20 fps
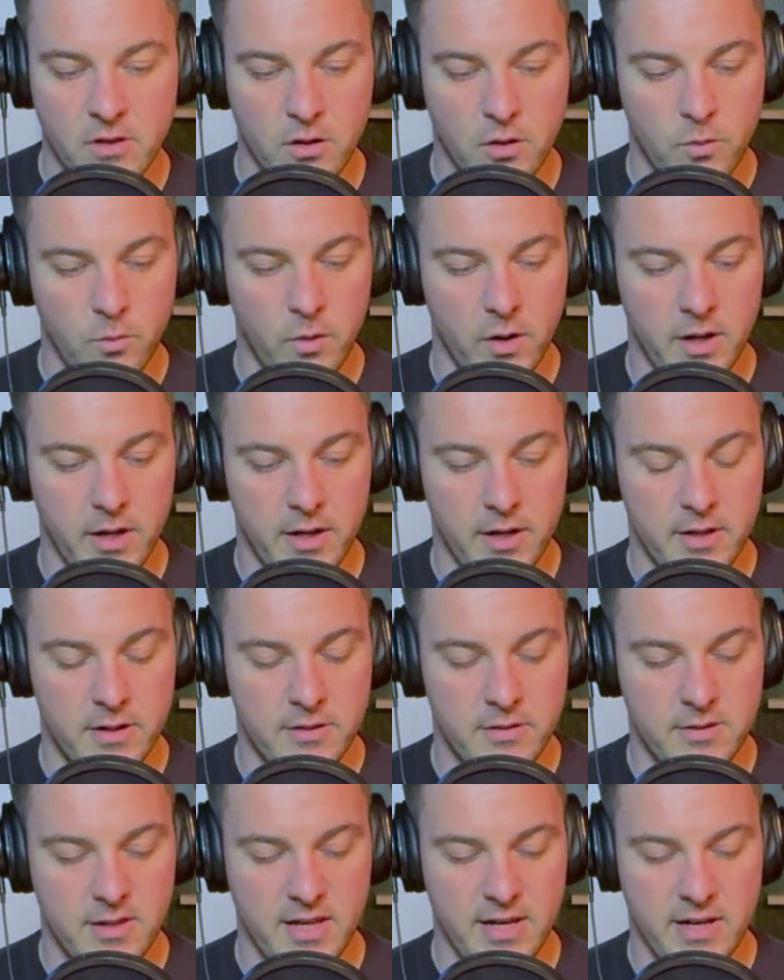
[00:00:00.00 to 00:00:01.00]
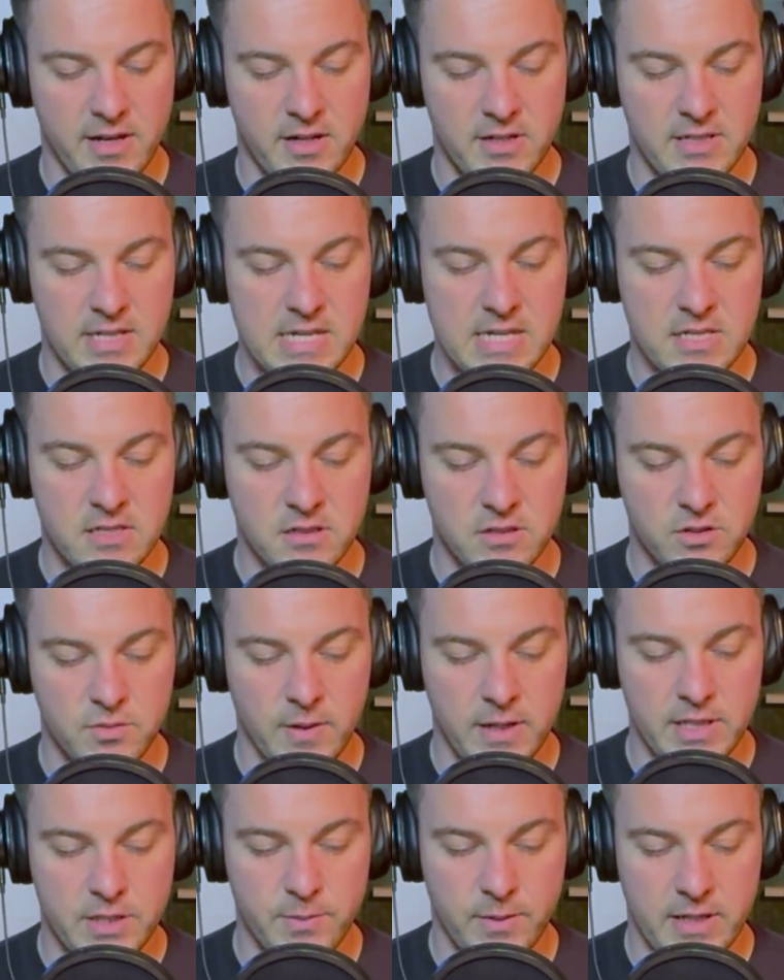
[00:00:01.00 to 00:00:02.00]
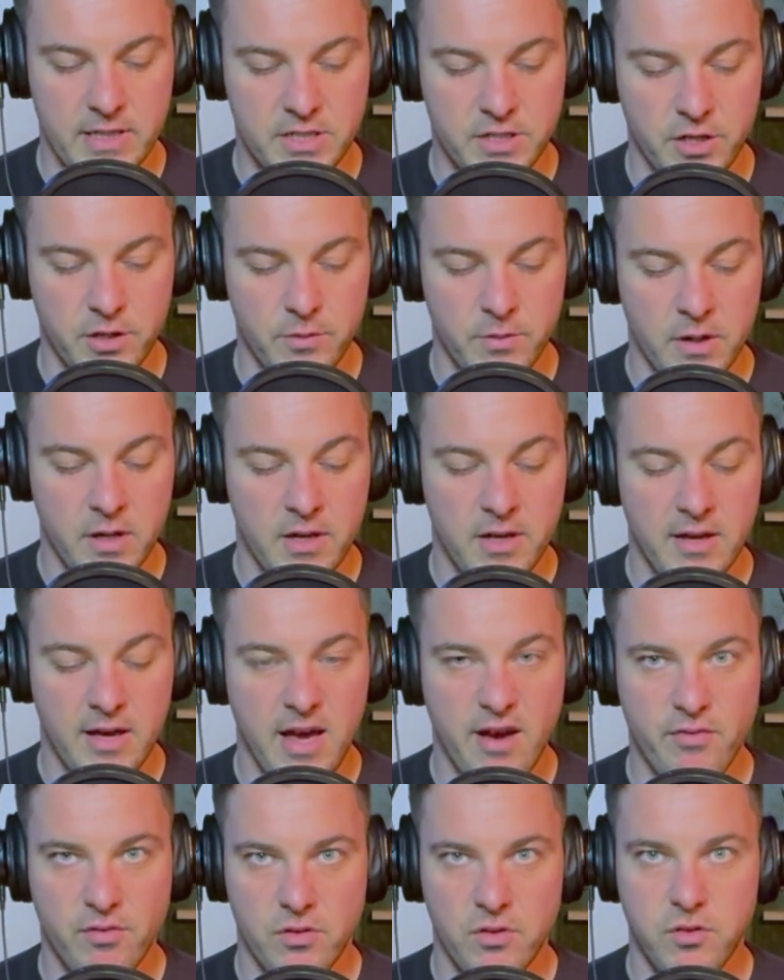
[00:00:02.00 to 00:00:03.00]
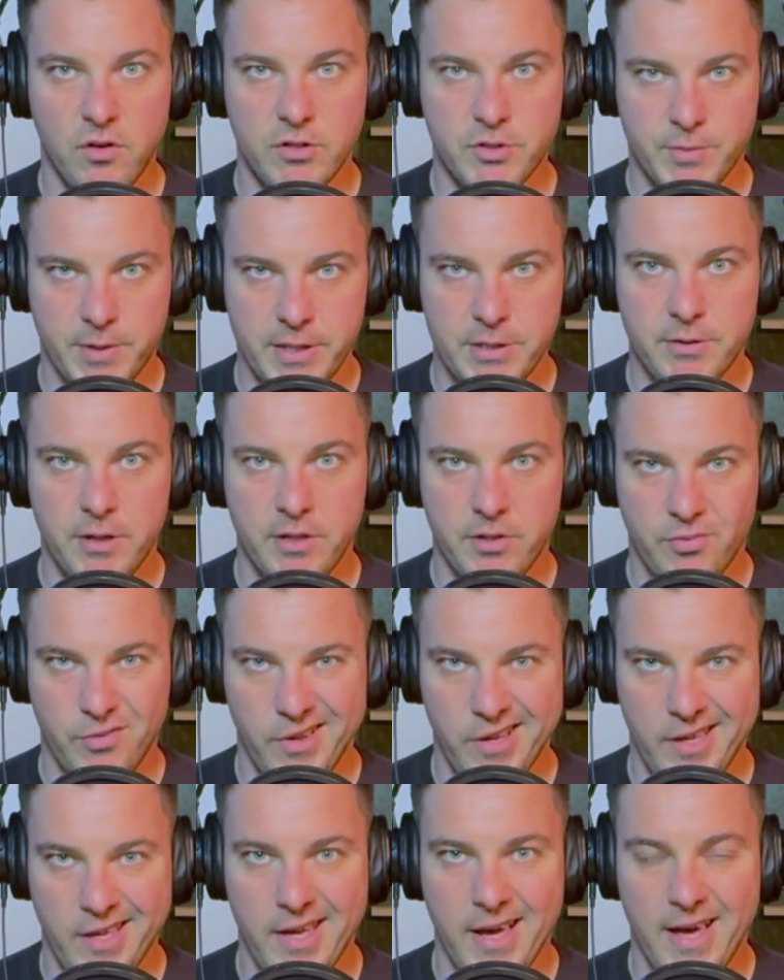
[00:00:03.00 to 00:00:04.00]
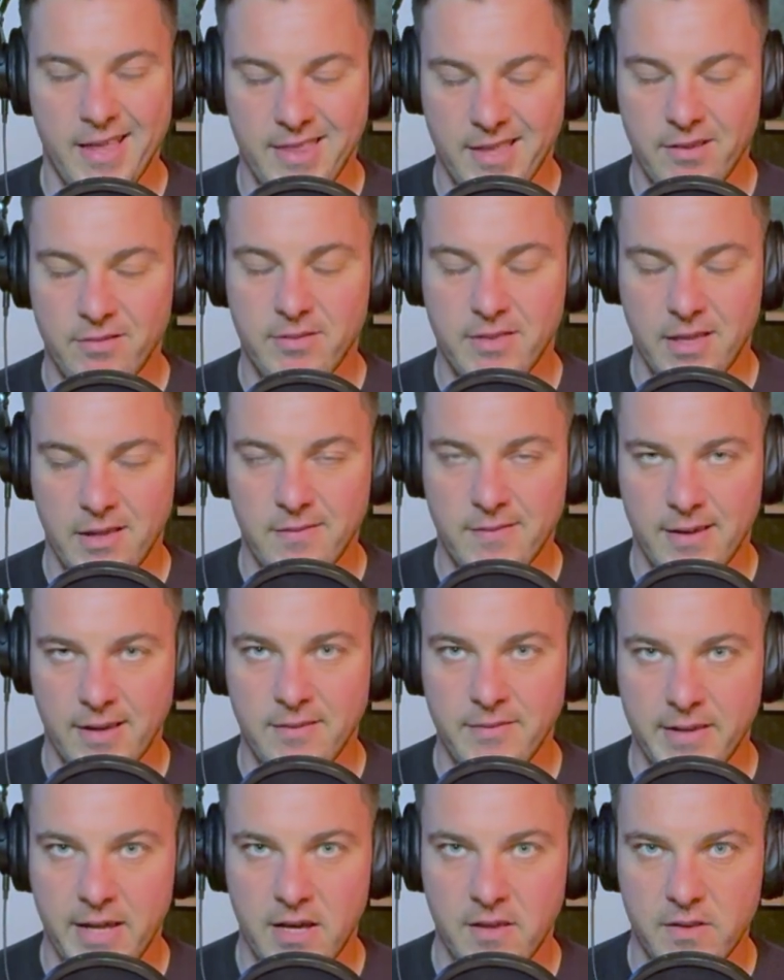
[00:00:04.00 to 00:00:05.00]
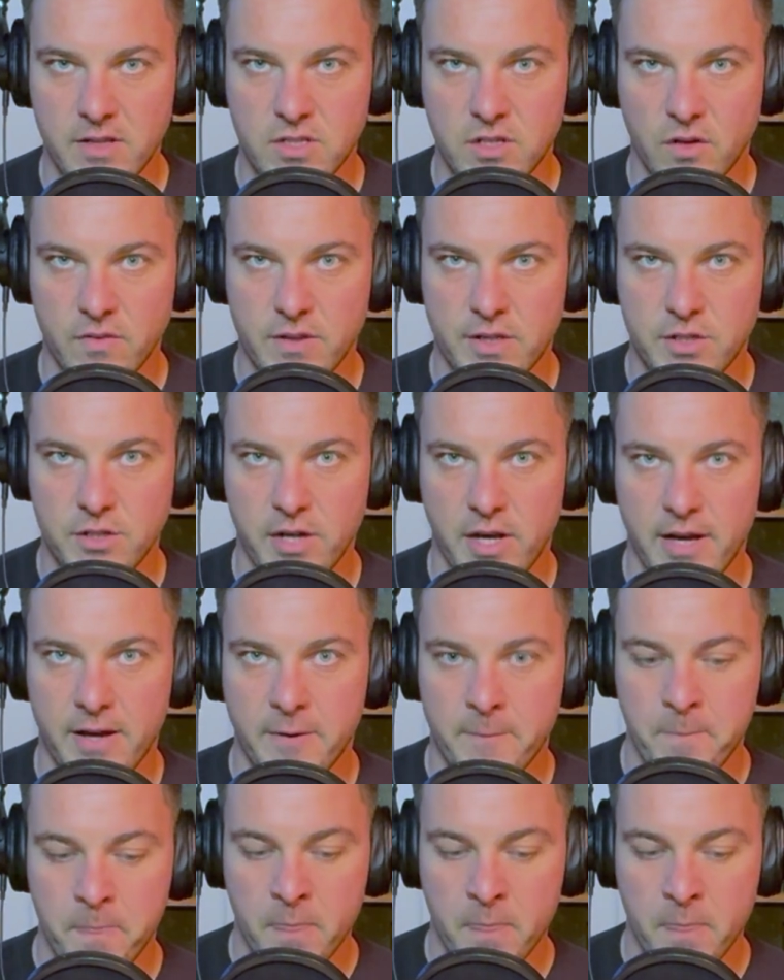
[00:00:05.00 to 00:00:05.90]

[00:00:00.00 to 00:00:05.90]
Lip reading: where they'd had a decent 2022. Everyone thought 2023, yeah, they'll nail this on this year.